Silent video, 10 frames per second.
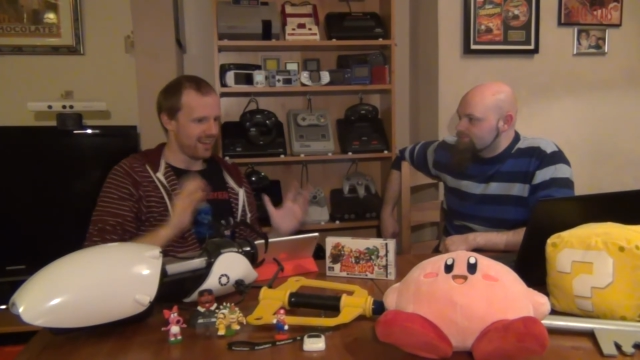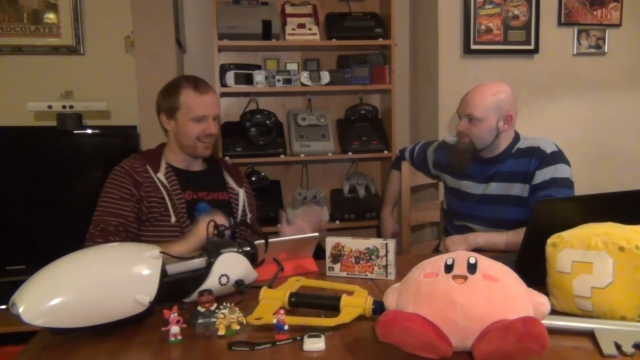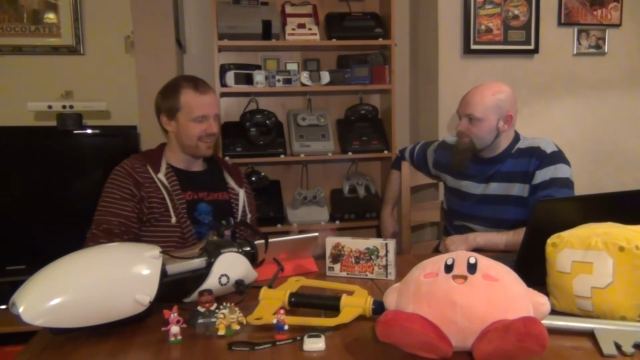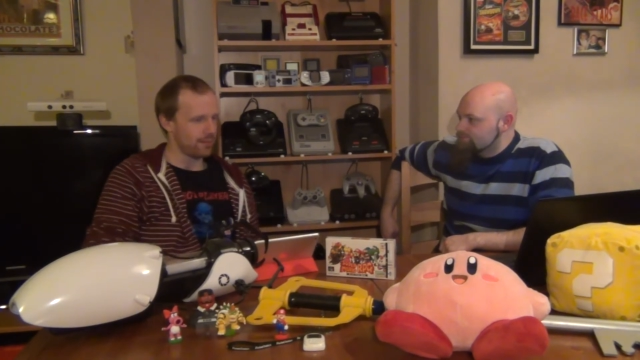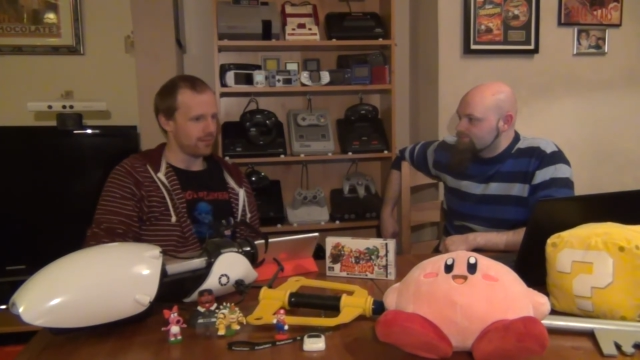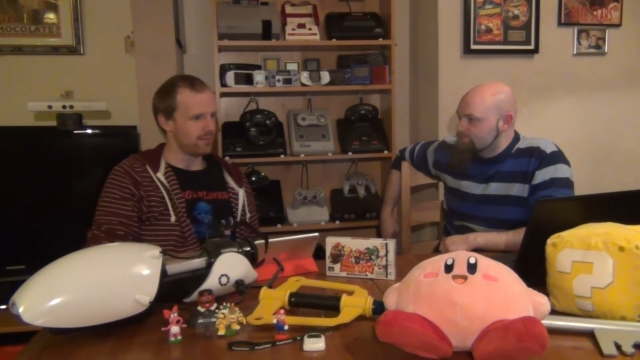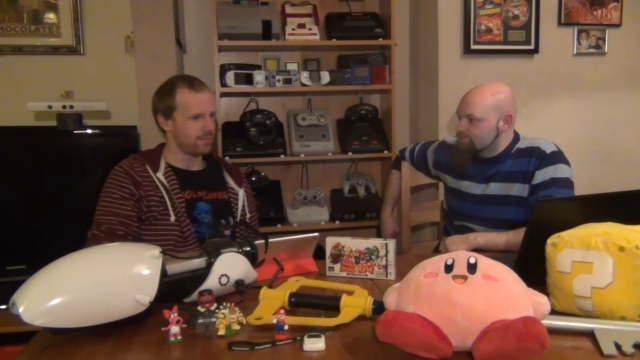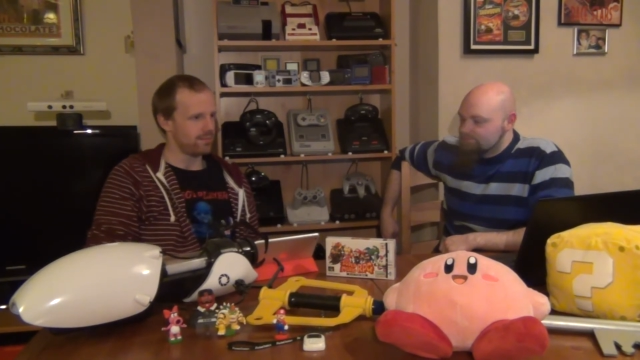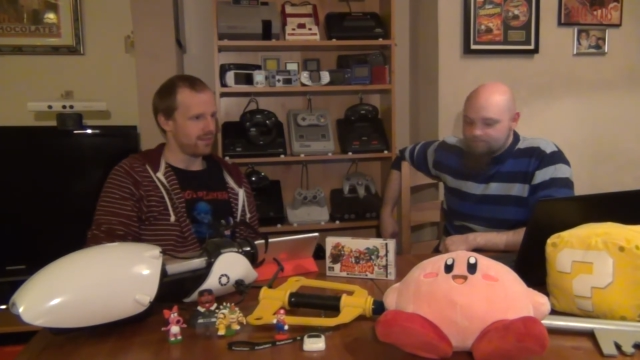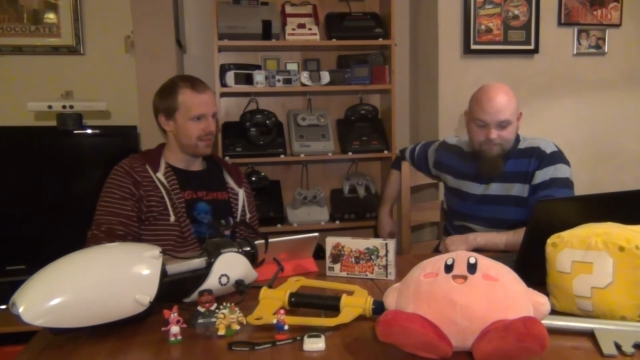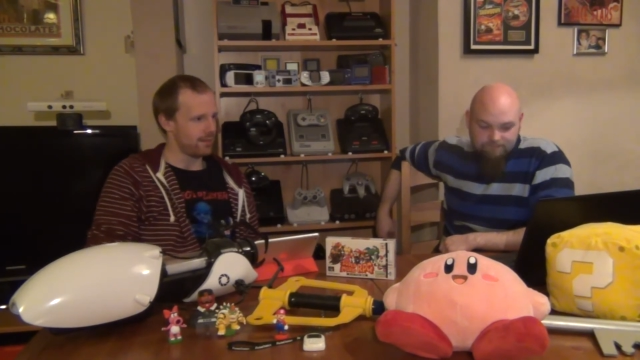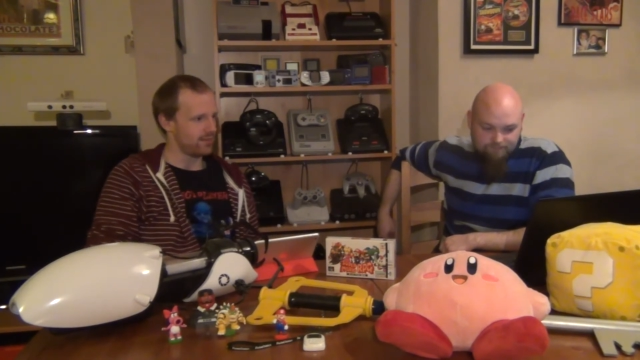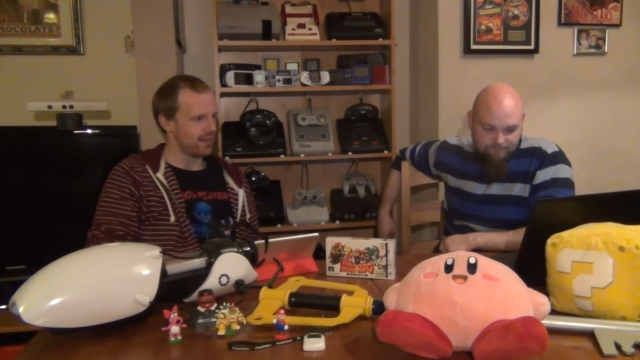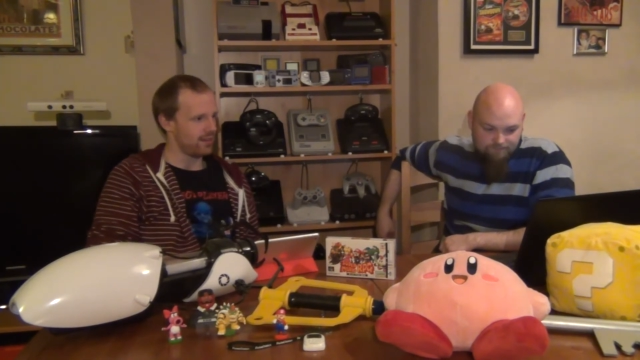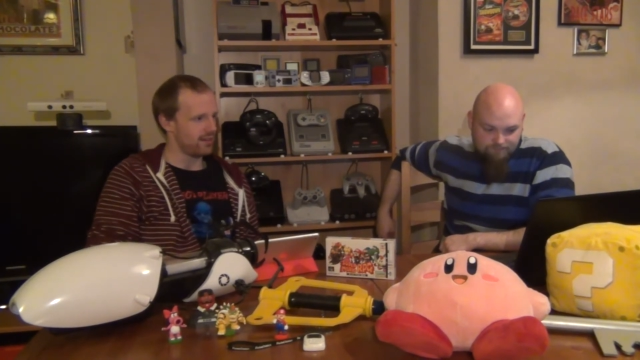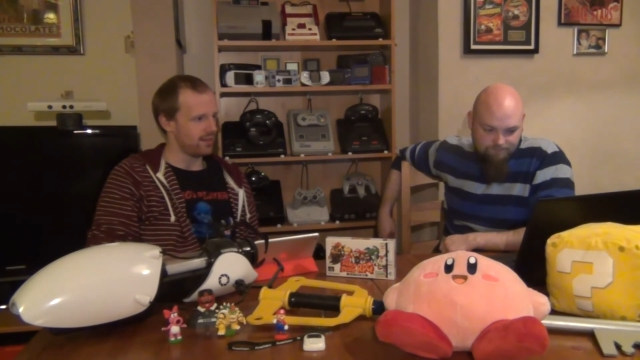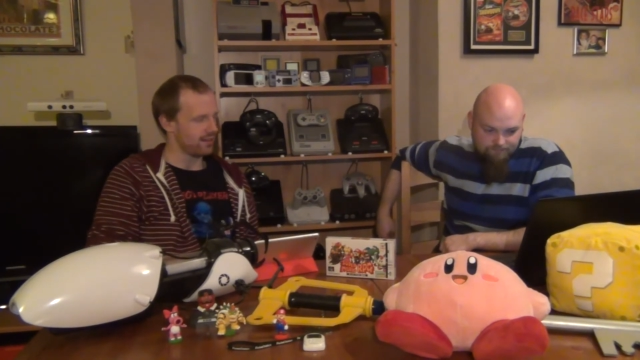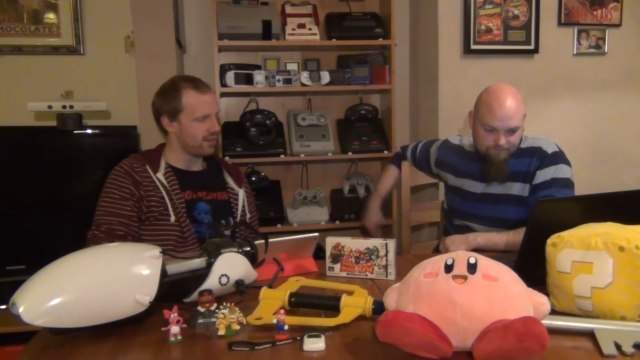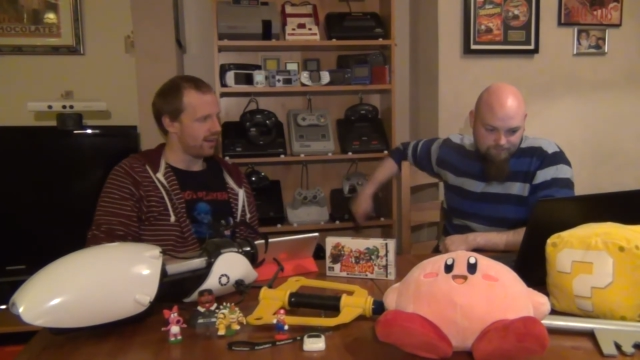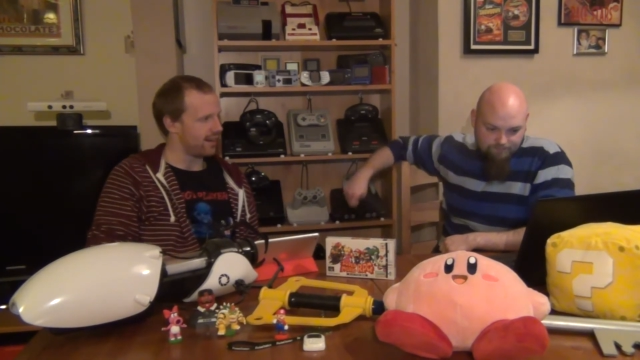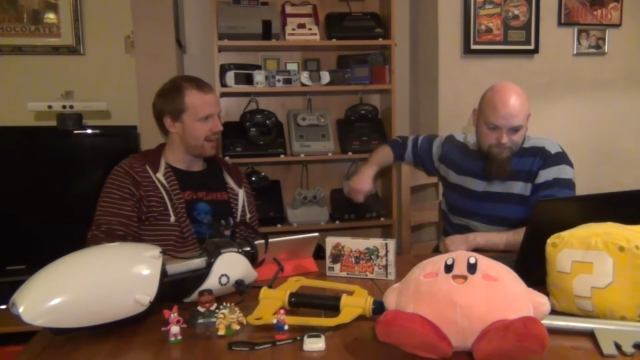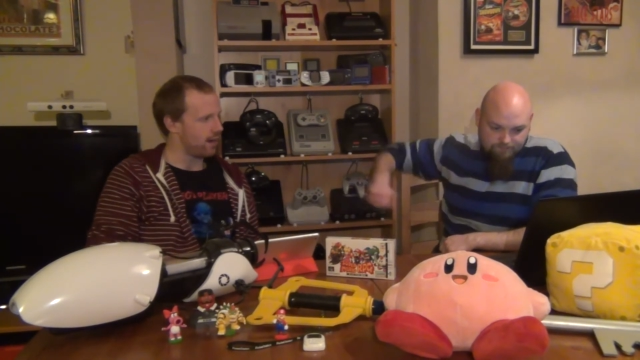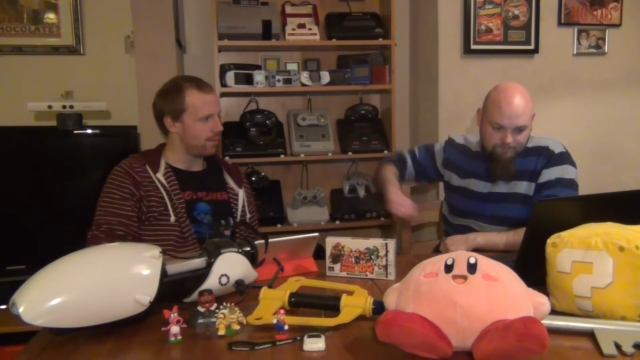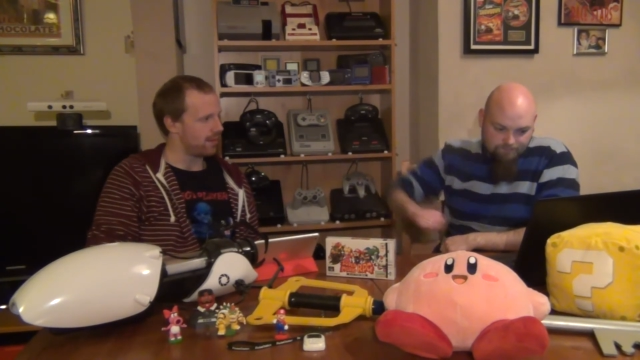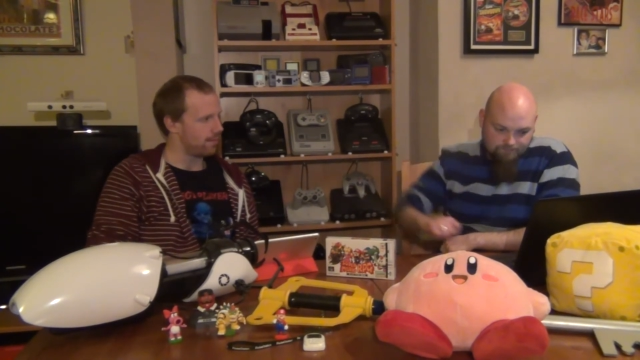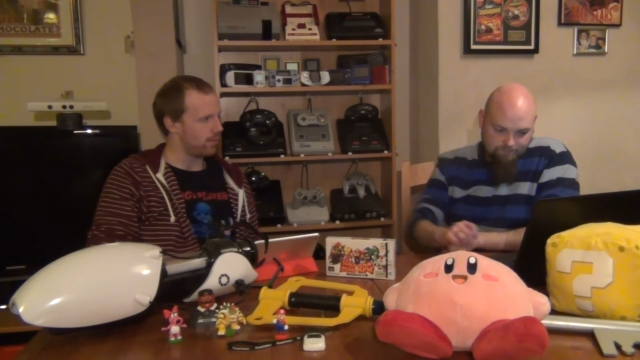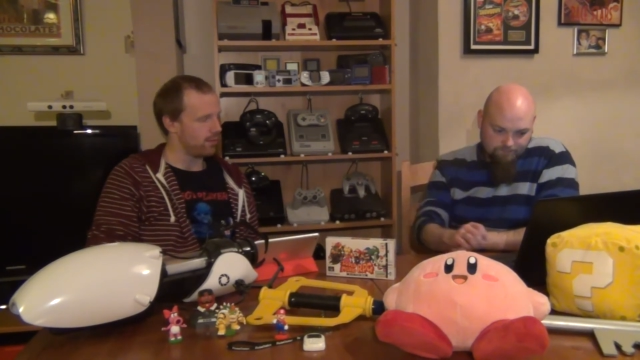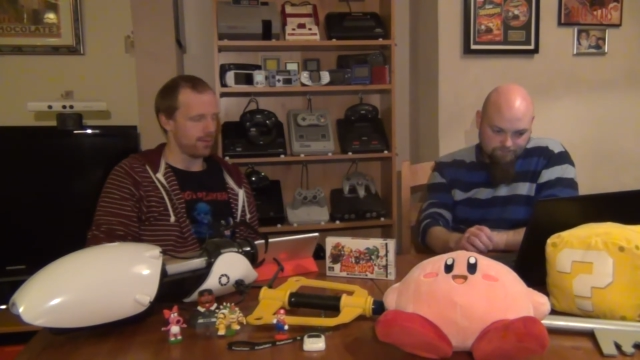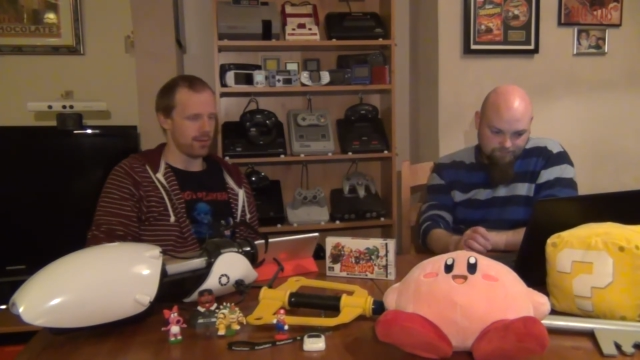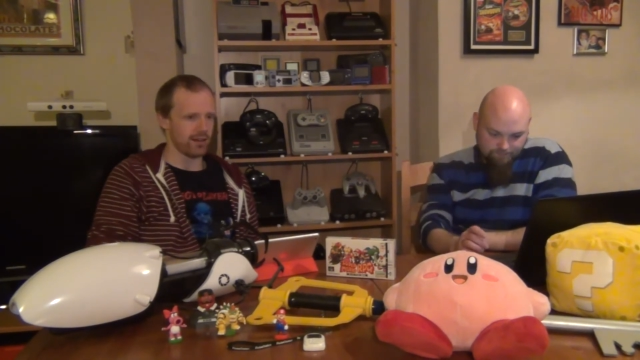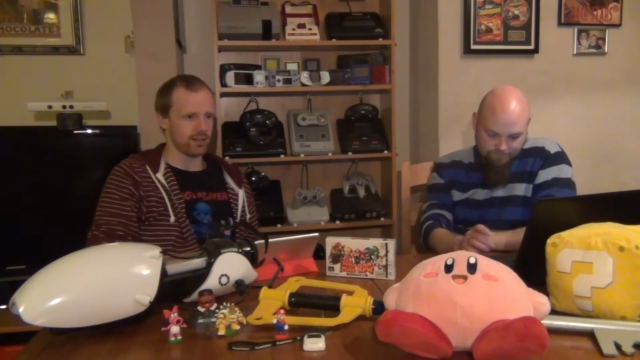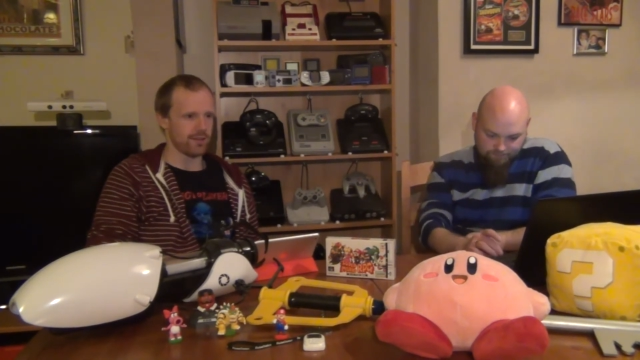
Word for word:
Speaker 1: it seems it seems like tiny now, but that blew my mind. The